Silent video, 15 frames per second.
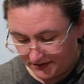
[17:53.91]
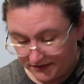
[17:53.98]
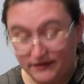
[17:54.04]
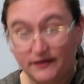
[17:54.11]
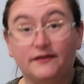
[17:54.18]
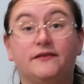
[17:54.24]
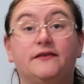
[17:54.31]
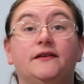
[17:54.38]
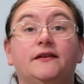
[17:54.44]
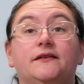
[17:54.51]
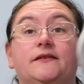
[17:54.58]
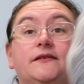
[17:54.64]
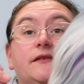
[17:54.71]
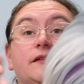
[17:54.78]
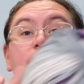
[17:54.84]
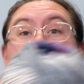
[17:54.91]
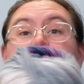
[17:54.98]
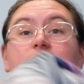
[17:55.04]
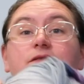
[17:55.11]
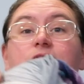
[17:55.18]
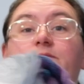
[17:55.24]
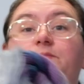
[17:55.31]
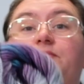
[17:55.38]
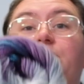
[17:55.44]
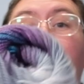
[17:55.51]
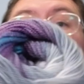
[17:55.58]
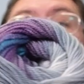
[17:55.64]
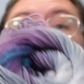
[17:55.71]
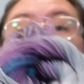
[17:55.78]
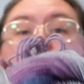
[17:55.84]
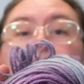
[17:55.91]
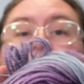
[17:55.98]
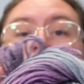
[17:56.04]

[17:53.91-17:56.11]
This is It on the Ball.